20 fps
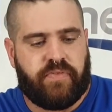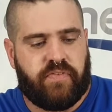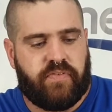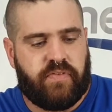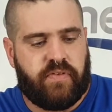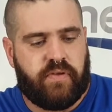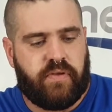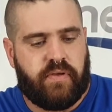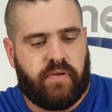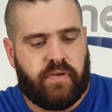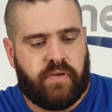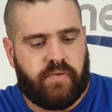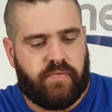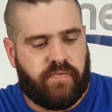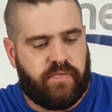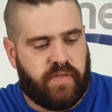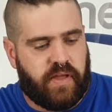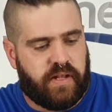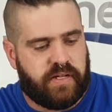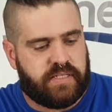See
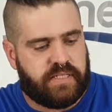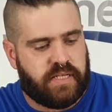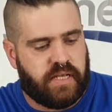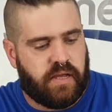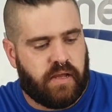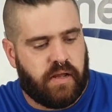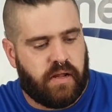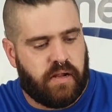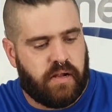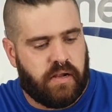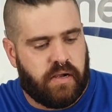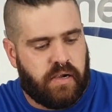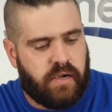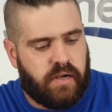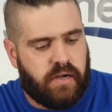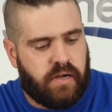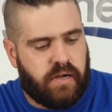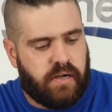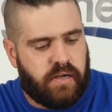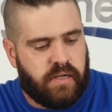if that
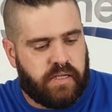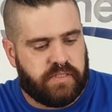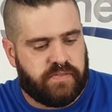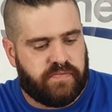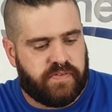is